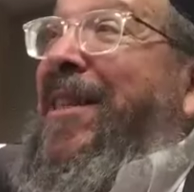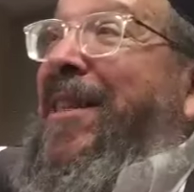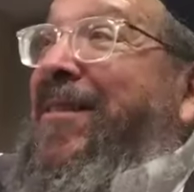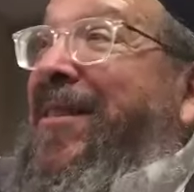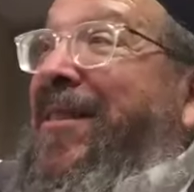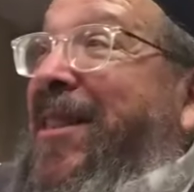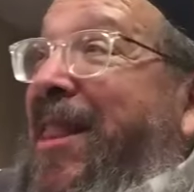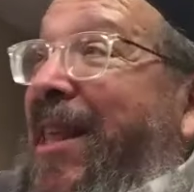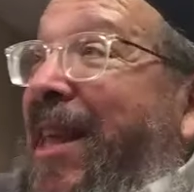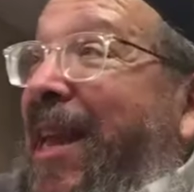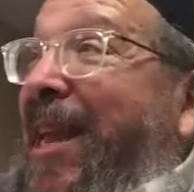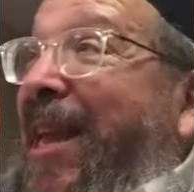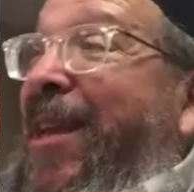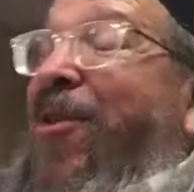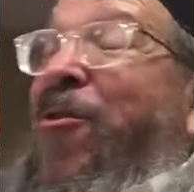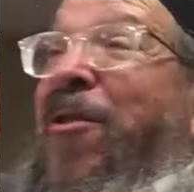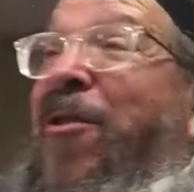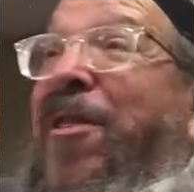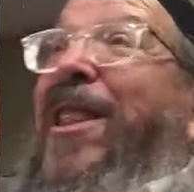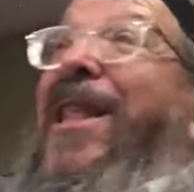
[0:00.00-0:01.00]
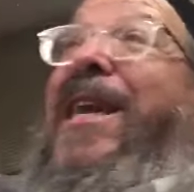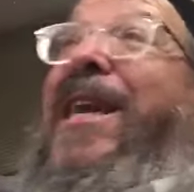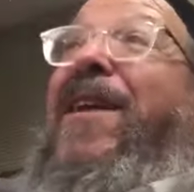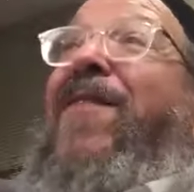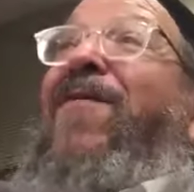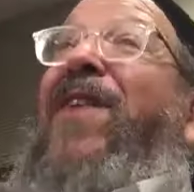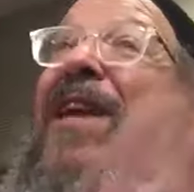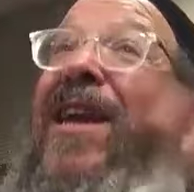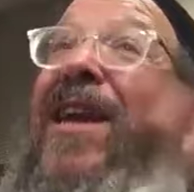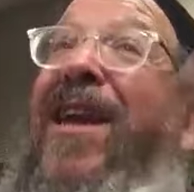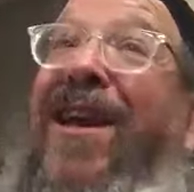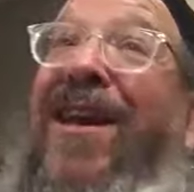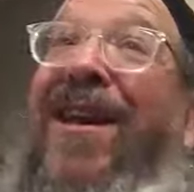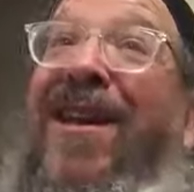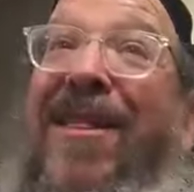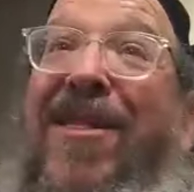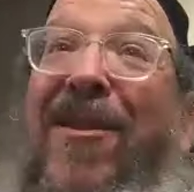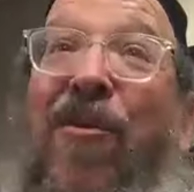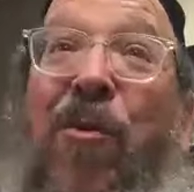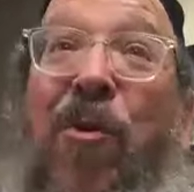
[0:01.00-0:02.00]
this thing. You're leaving
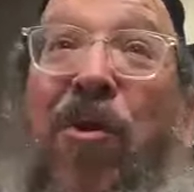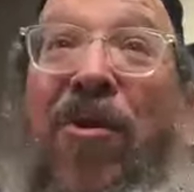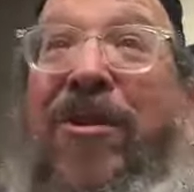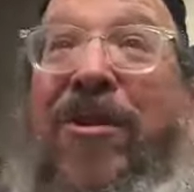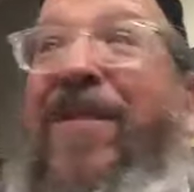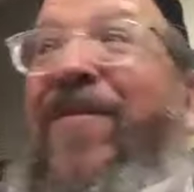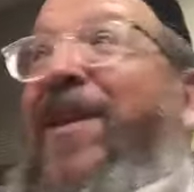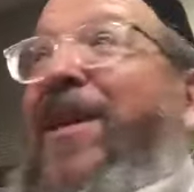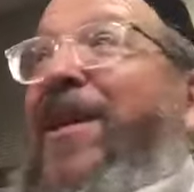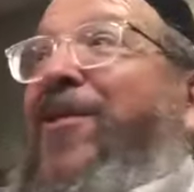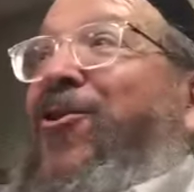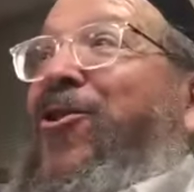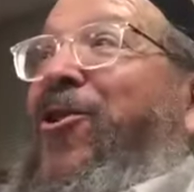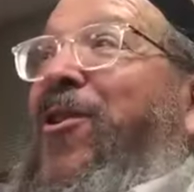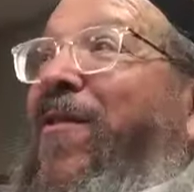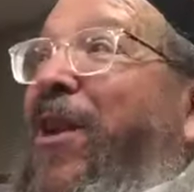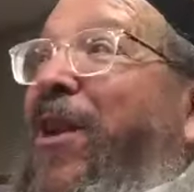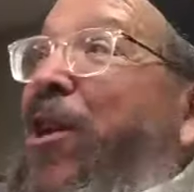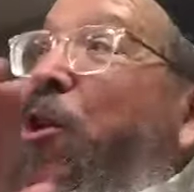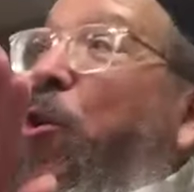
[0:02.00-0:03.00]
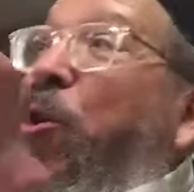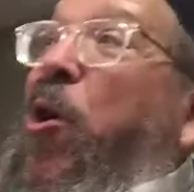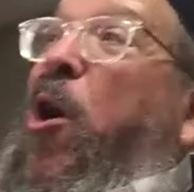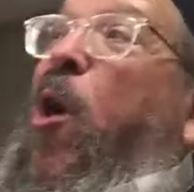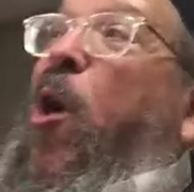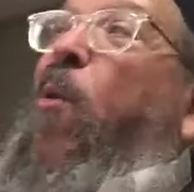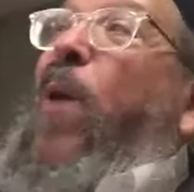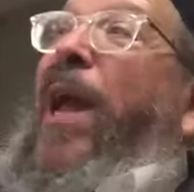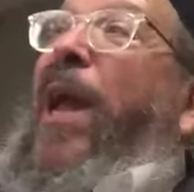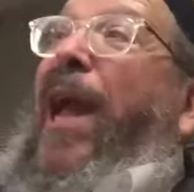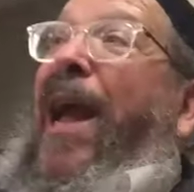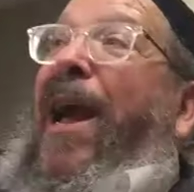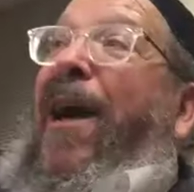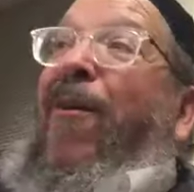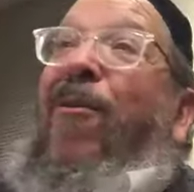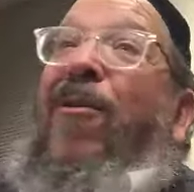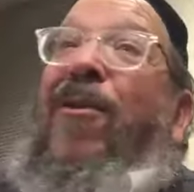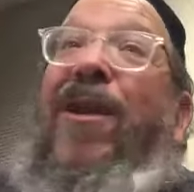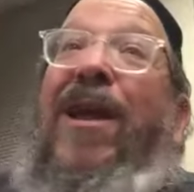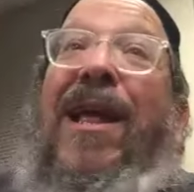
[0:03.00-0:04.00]
the world of the yeshiva. You're going
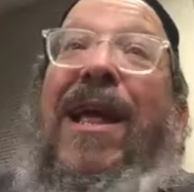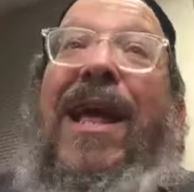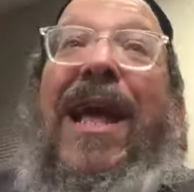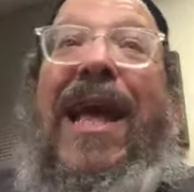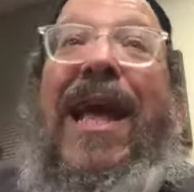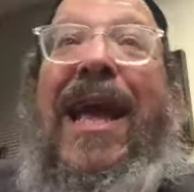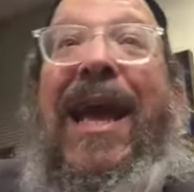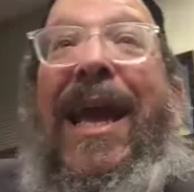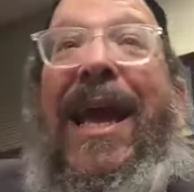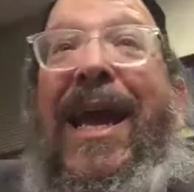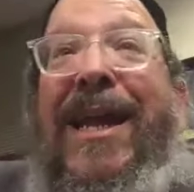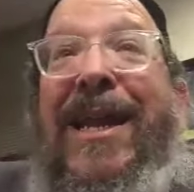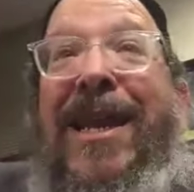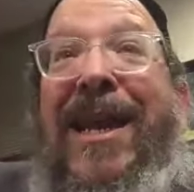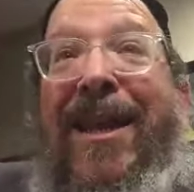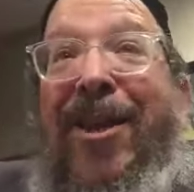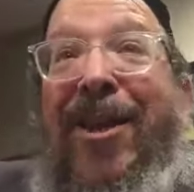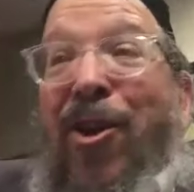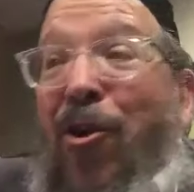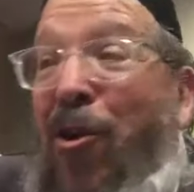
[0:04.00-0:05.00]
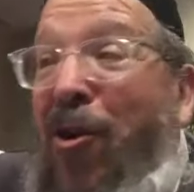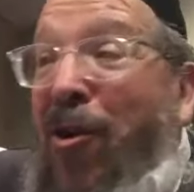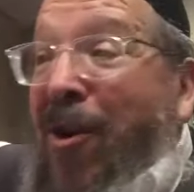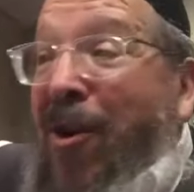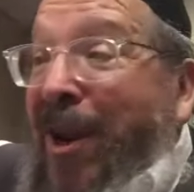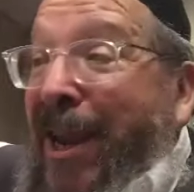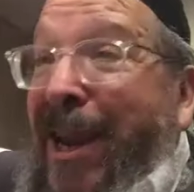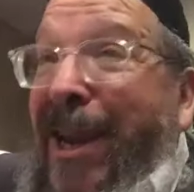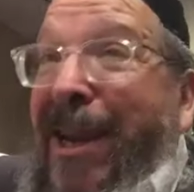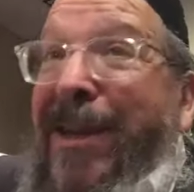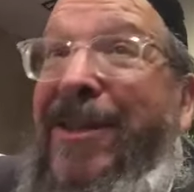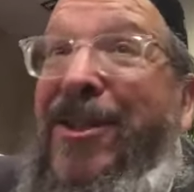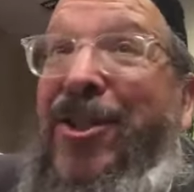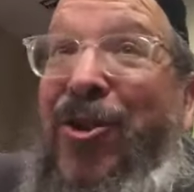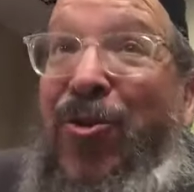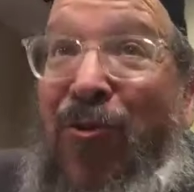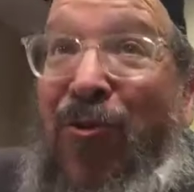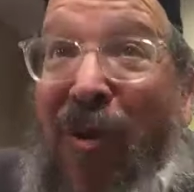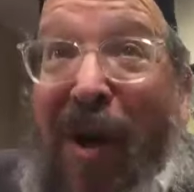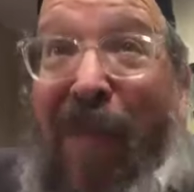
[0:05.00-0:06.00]
out and you're in
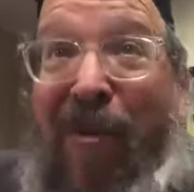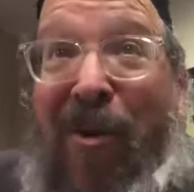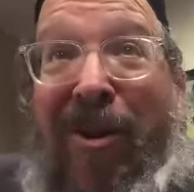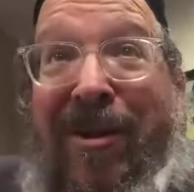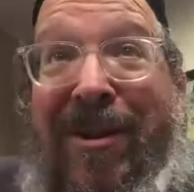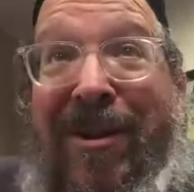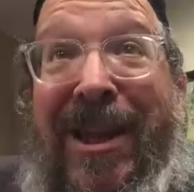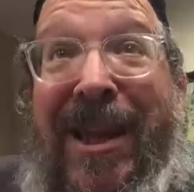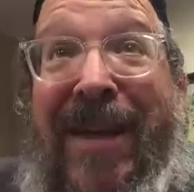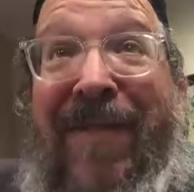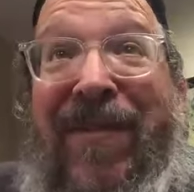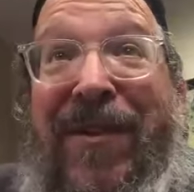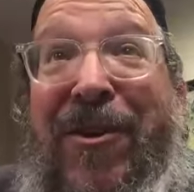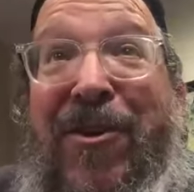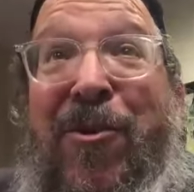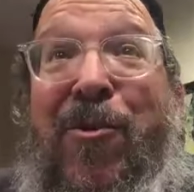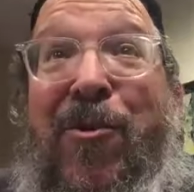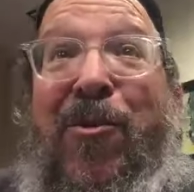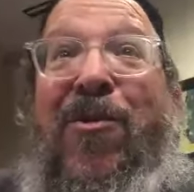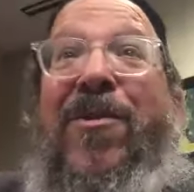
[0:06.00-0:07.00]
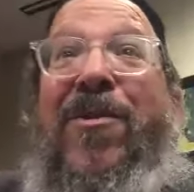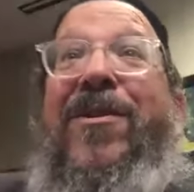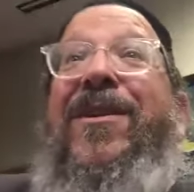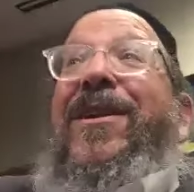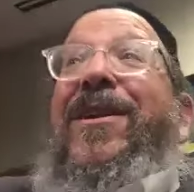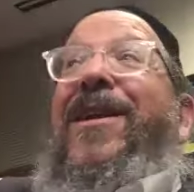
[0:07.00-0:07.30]
trouble if you